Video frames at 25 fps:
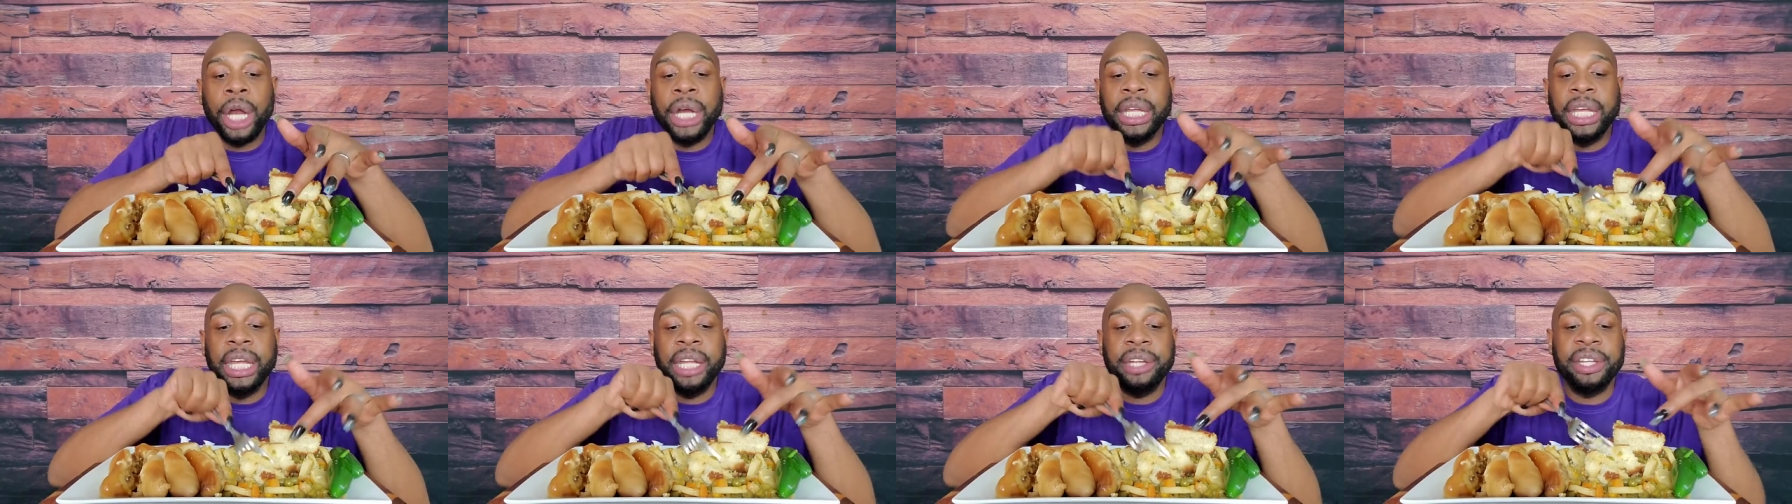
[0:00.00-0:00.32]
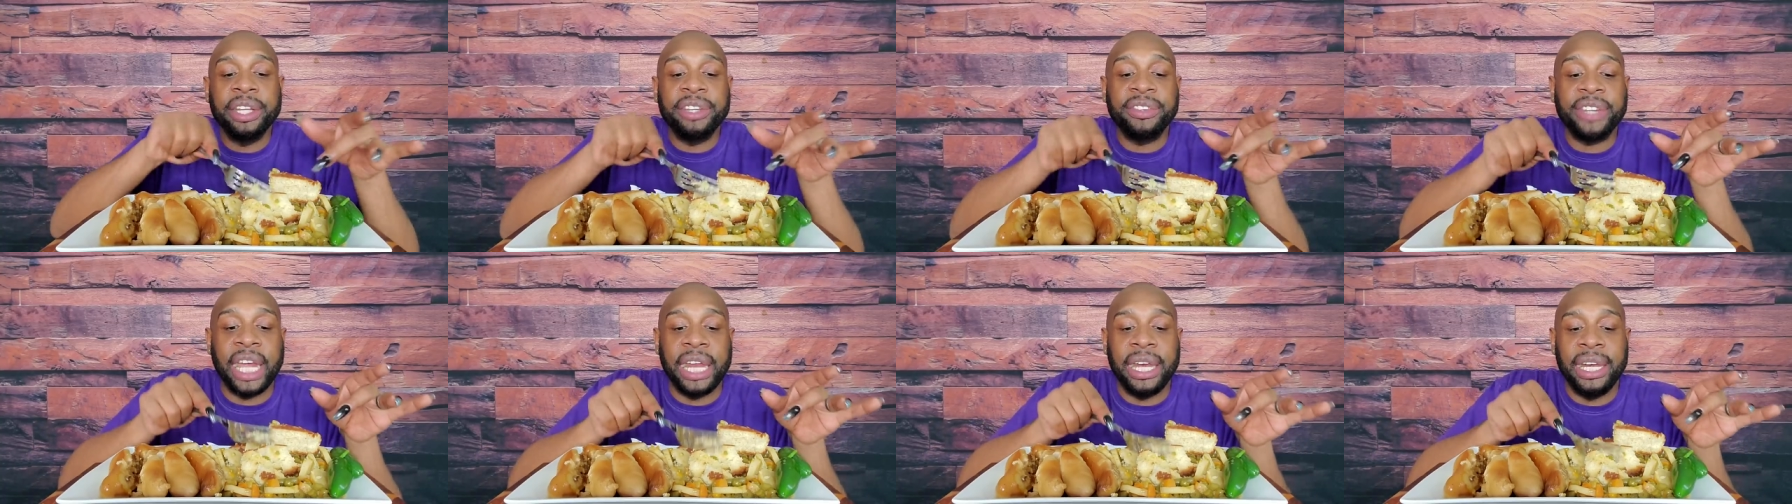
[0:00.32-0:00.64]
going to
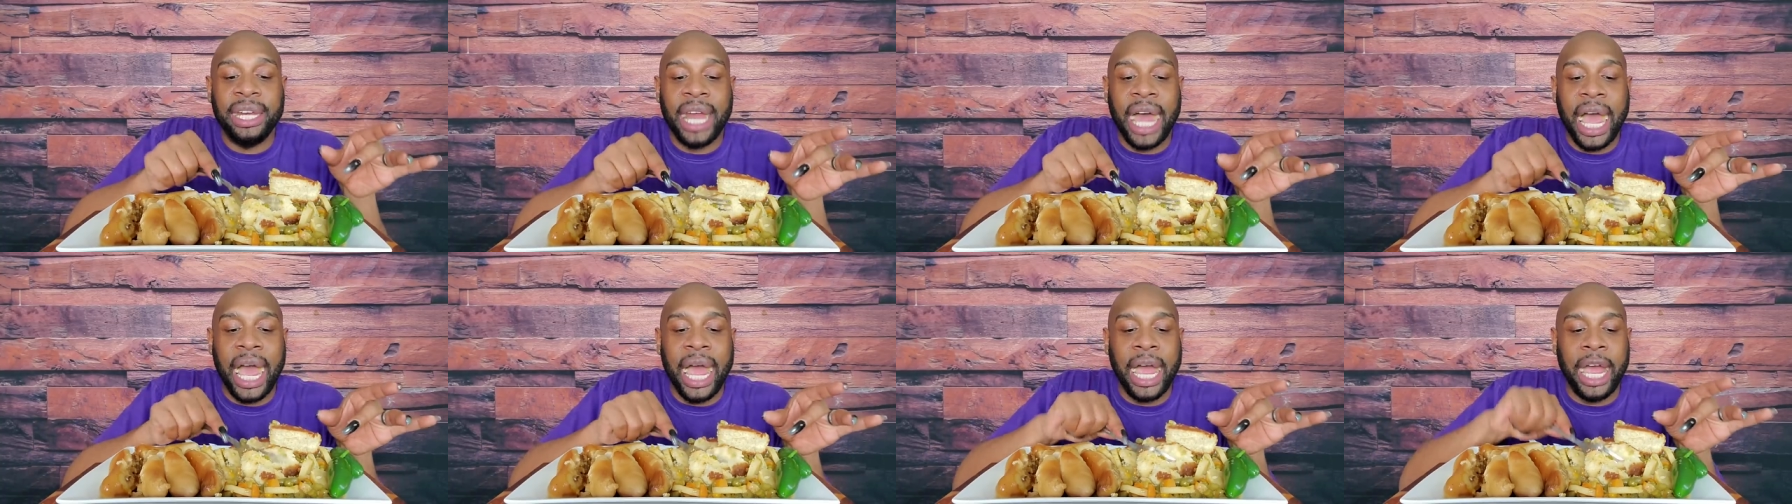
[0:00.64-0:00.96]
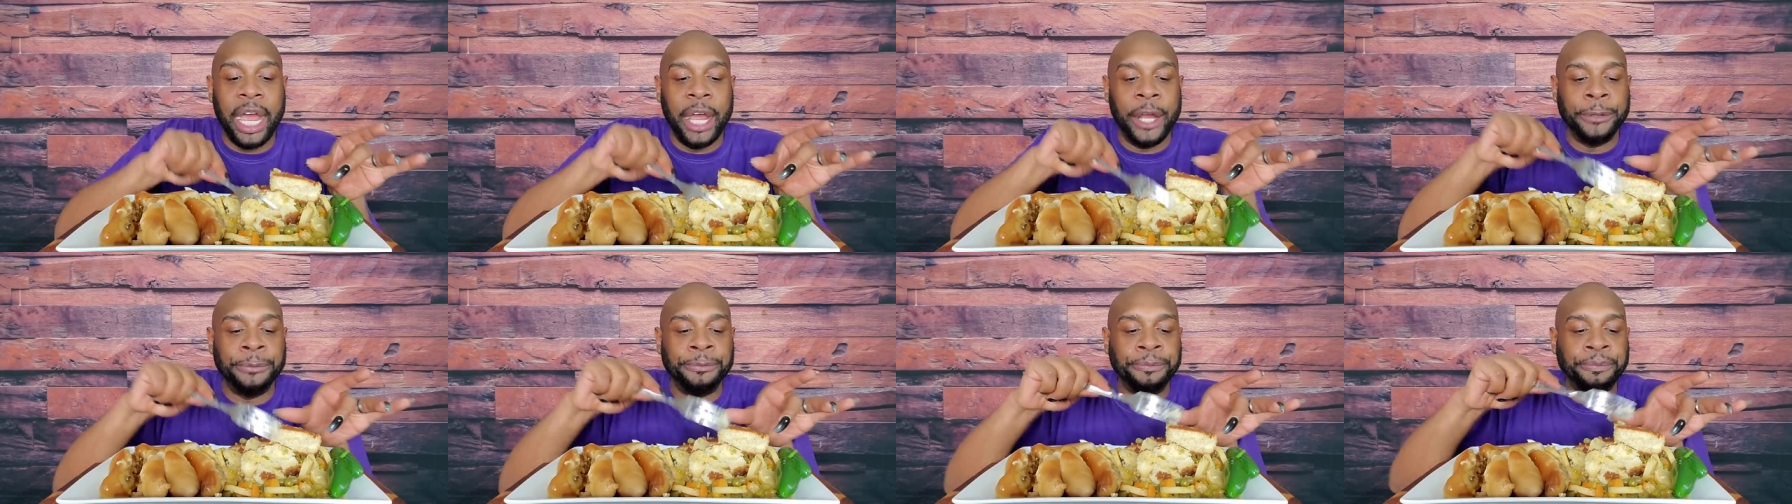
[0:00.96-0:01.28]
get this at
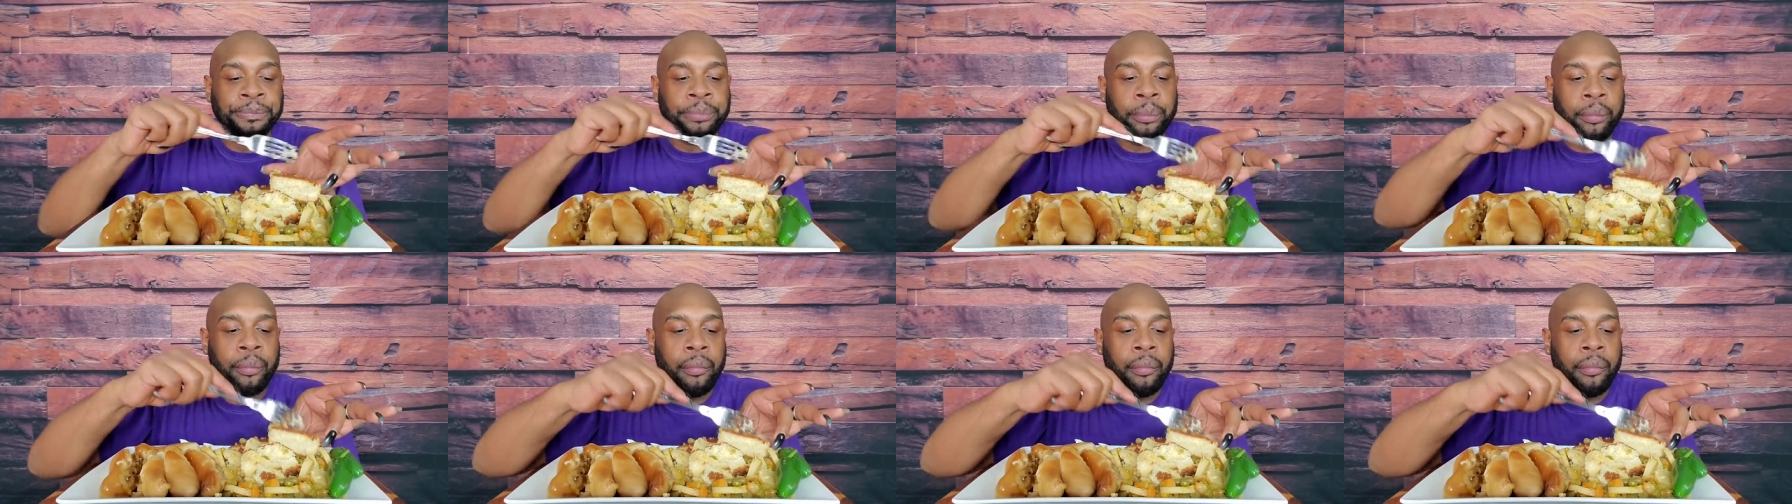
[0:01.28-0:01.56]
9.